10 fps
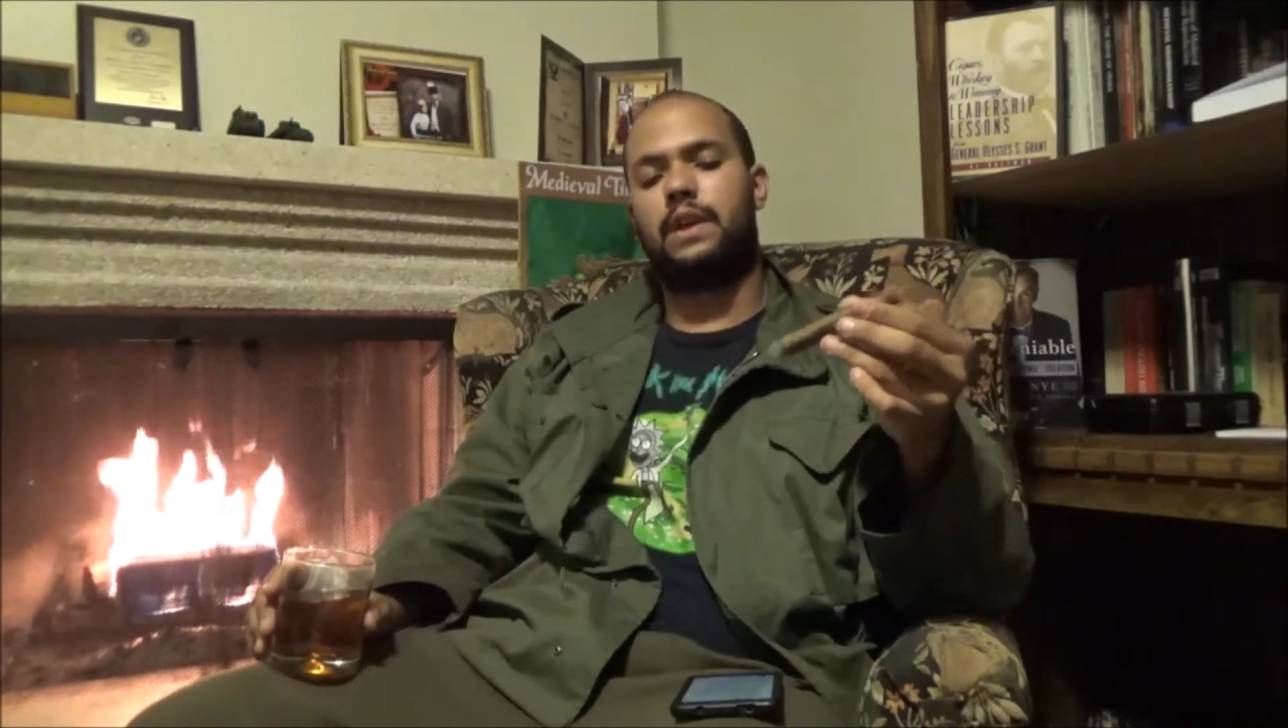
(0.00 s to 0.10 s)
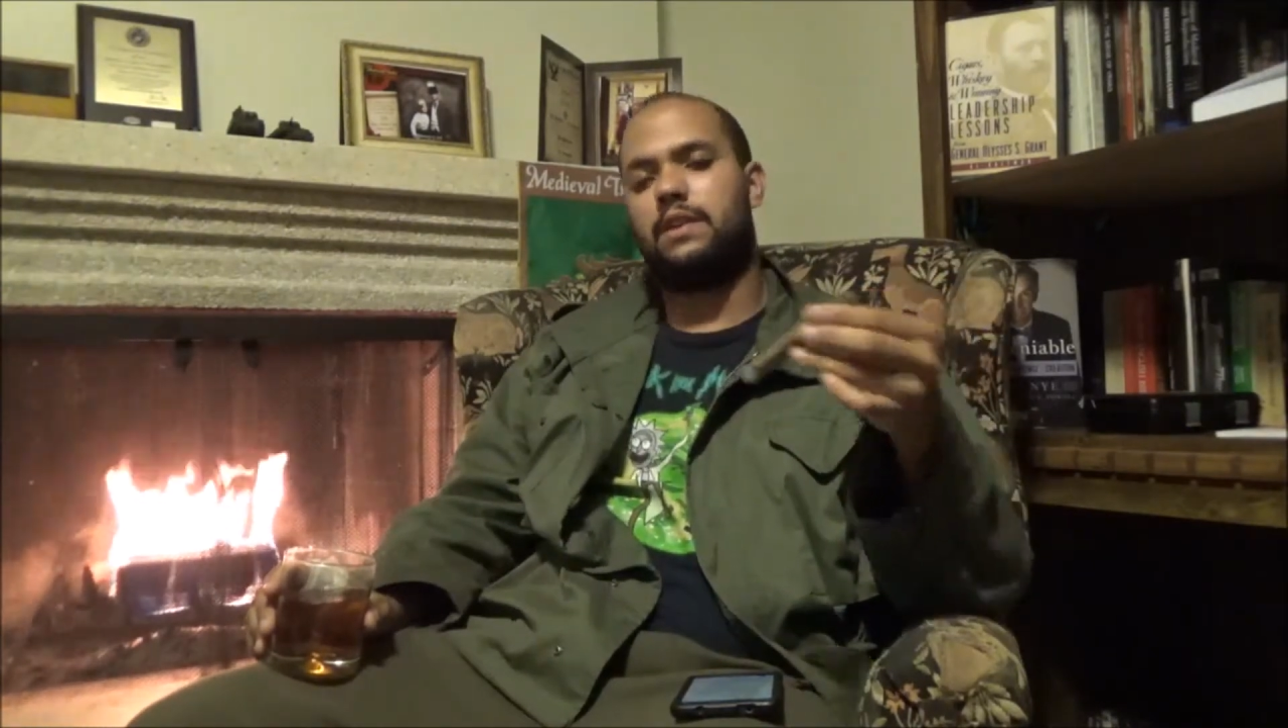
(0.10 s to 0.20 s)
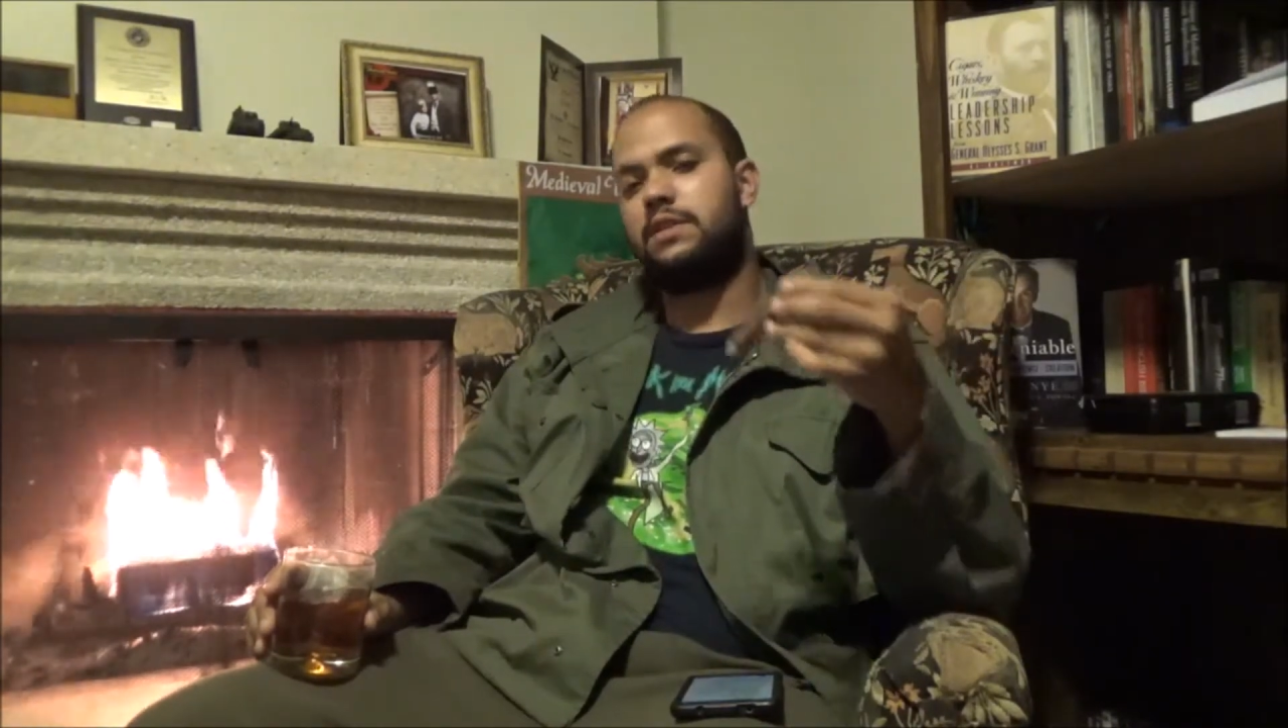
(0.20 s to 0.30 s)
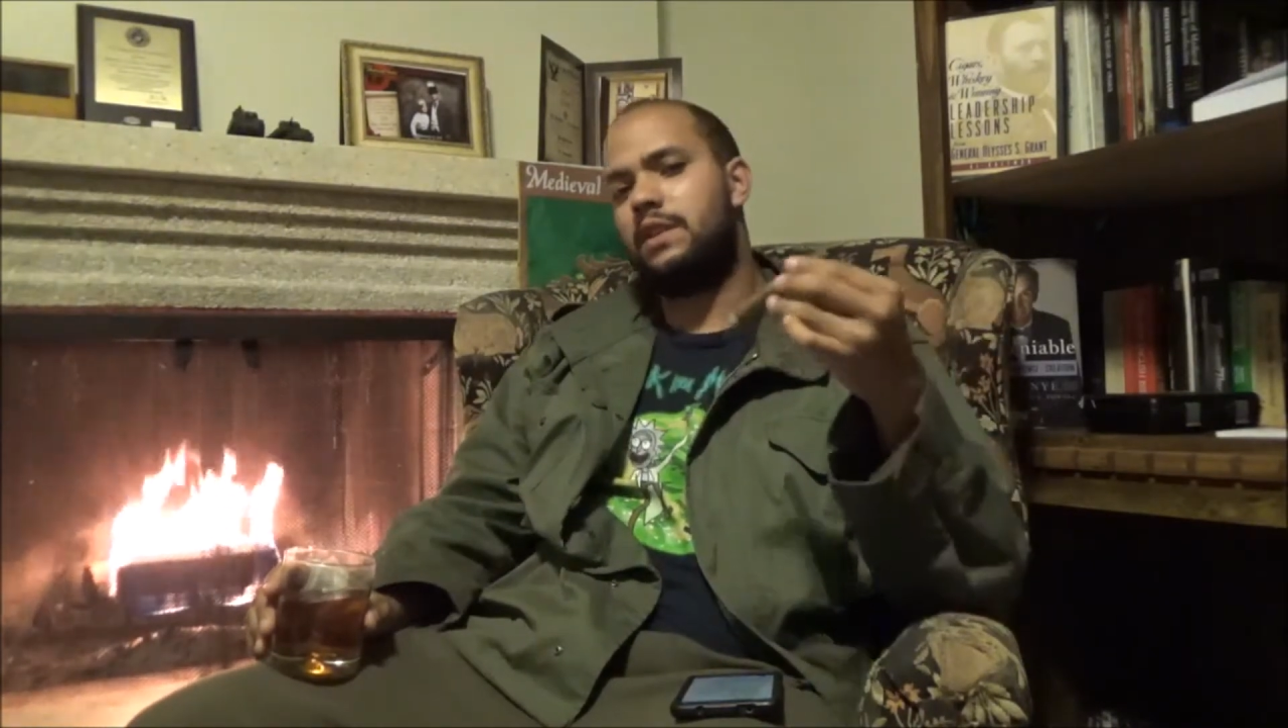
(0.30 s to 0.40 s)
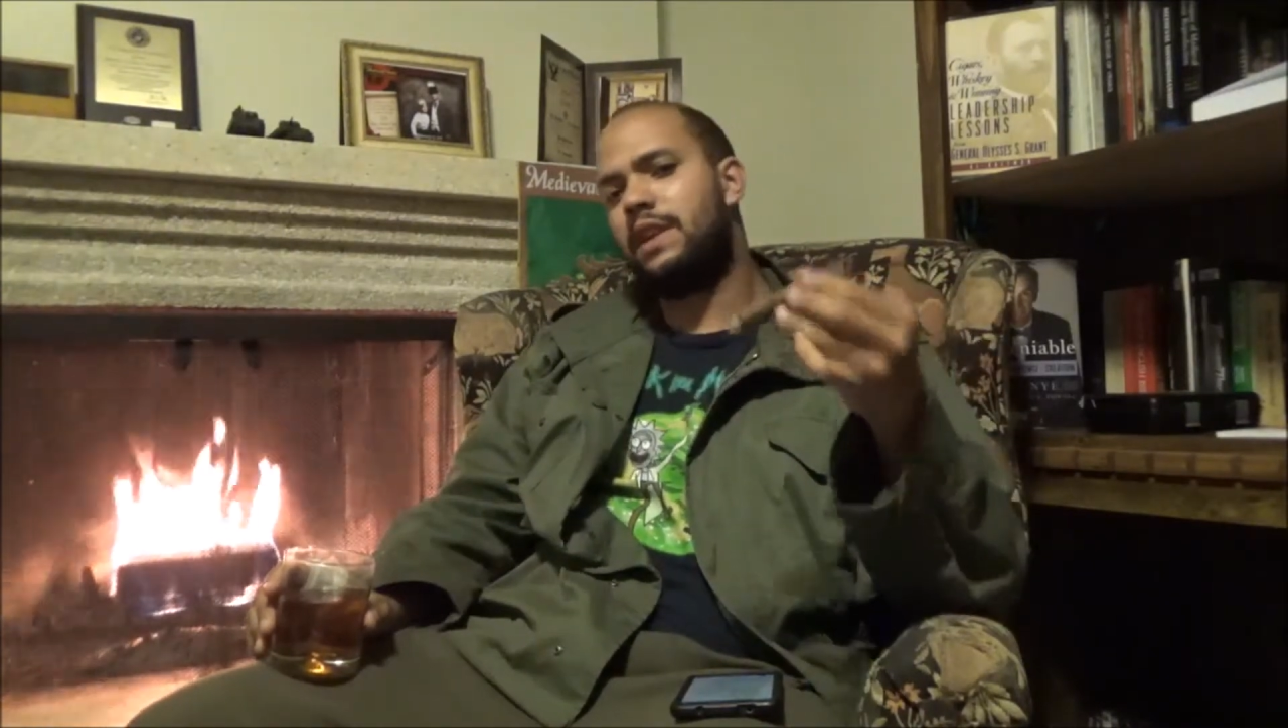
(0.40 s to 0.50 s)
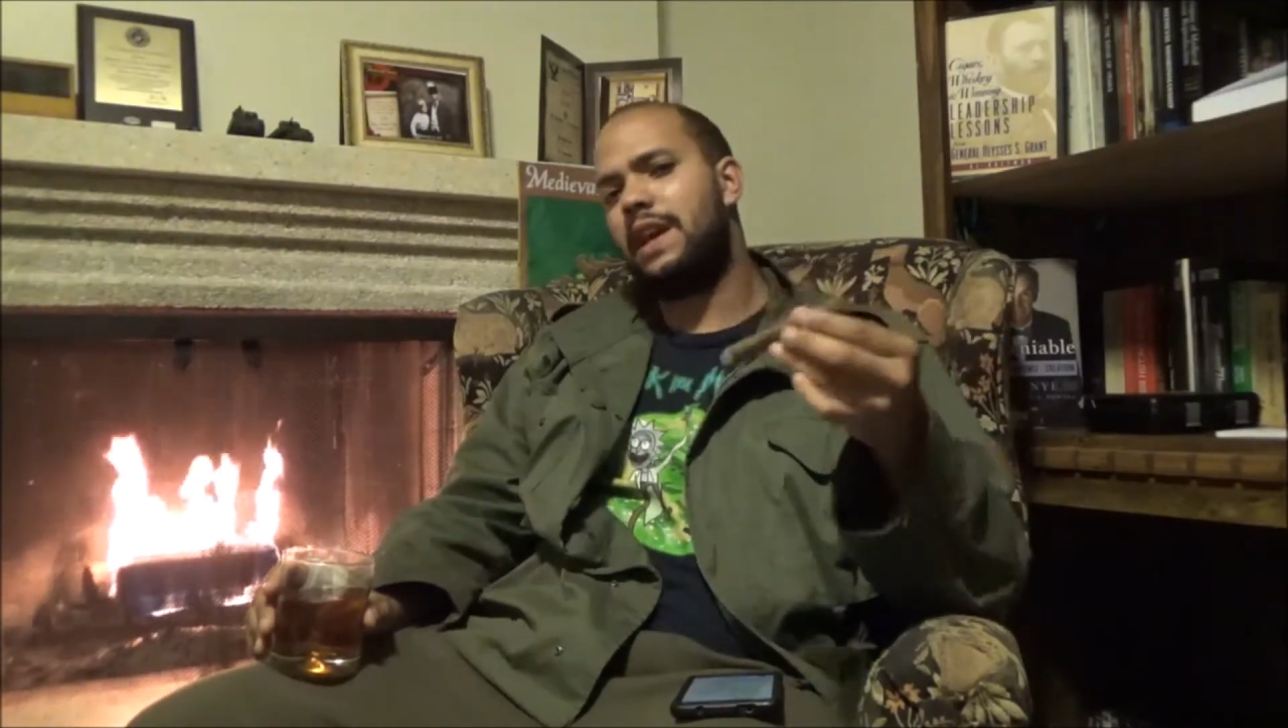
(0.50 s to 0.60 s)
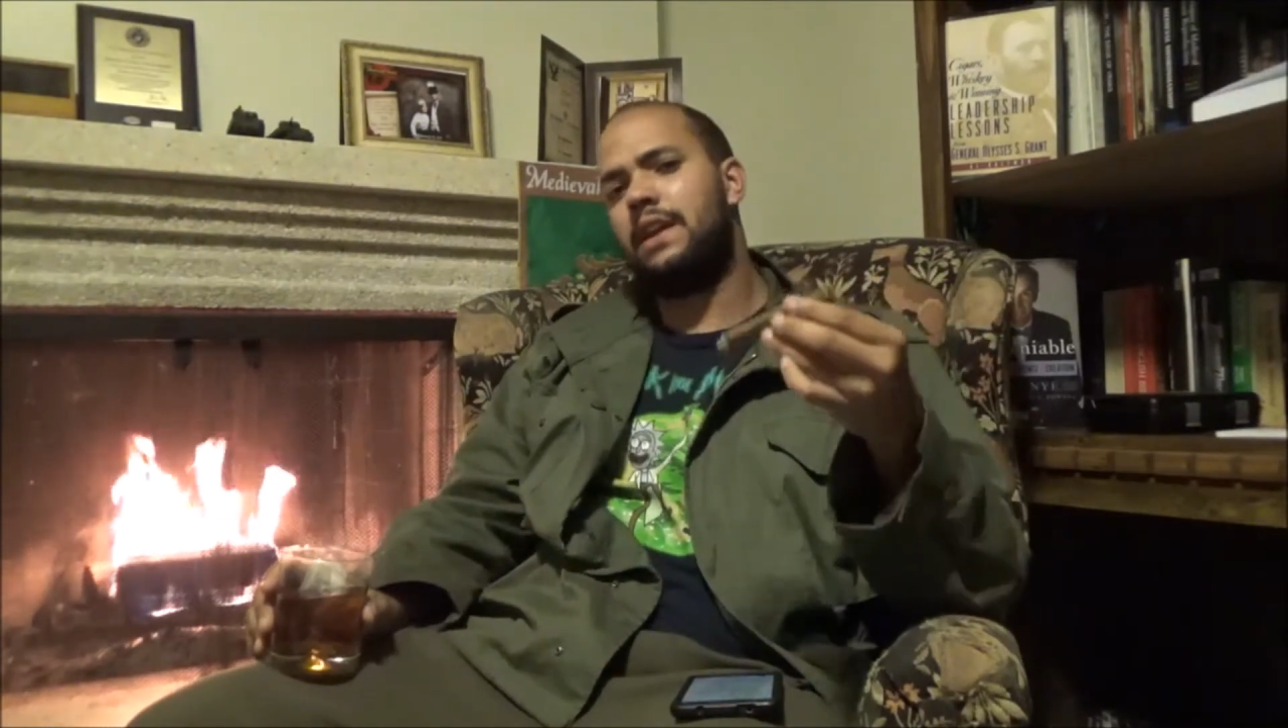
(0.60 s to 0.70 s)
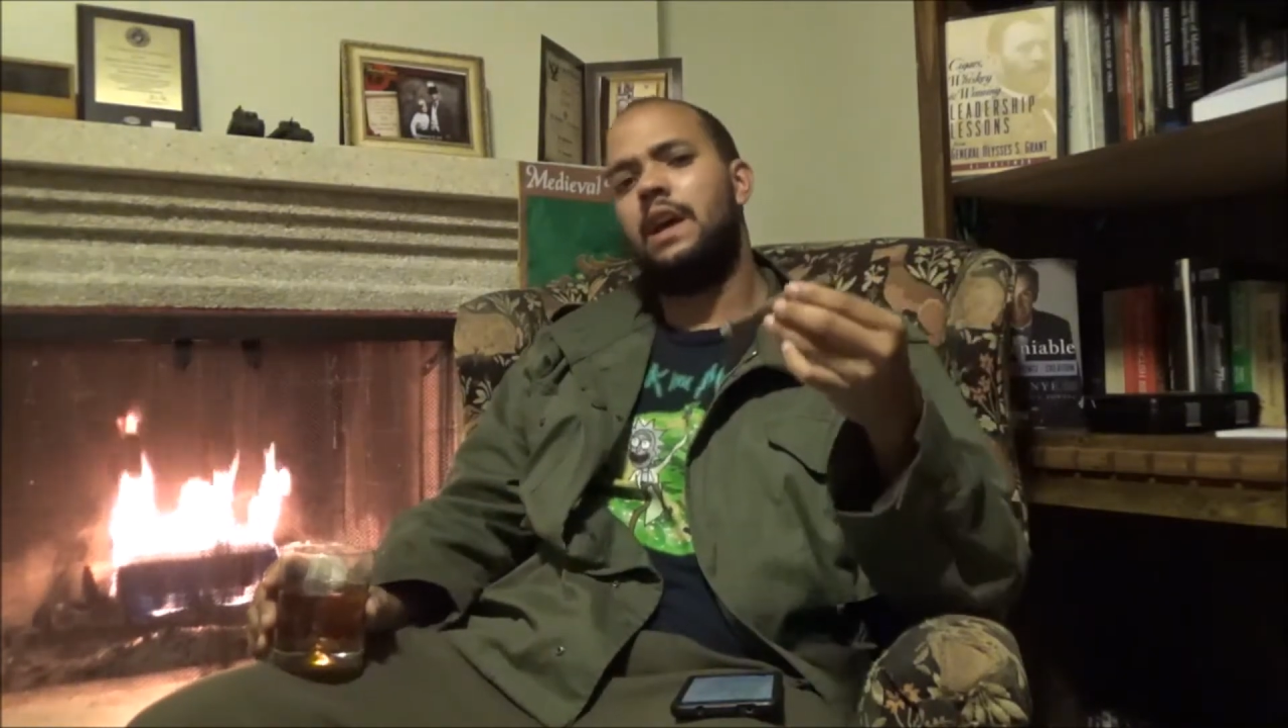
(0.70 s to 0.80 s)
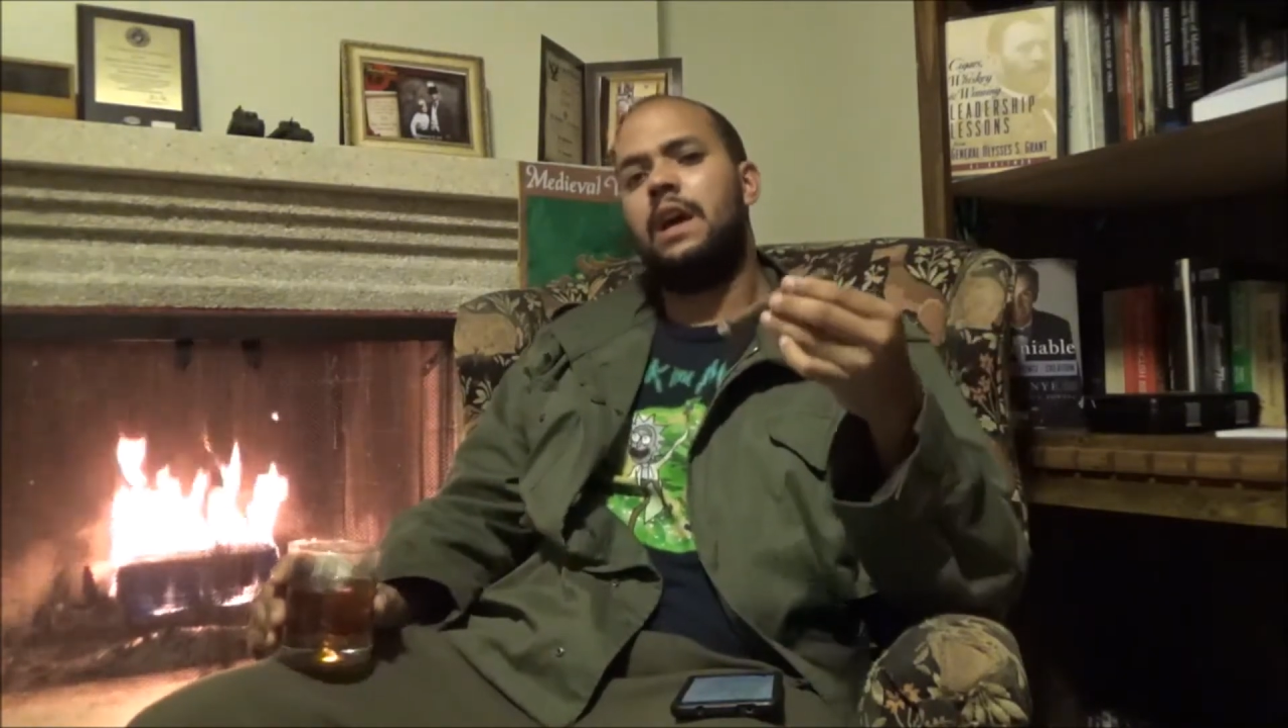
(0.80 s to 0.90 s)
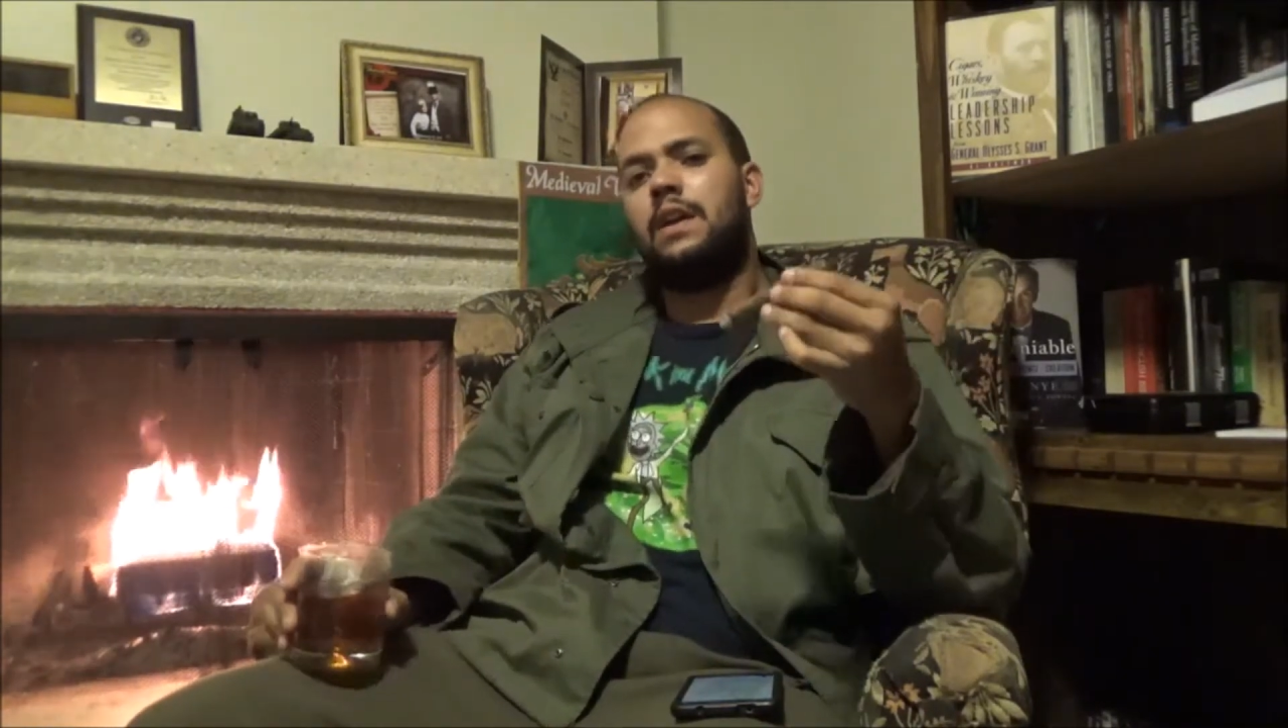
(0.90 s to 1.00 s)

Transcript: because again,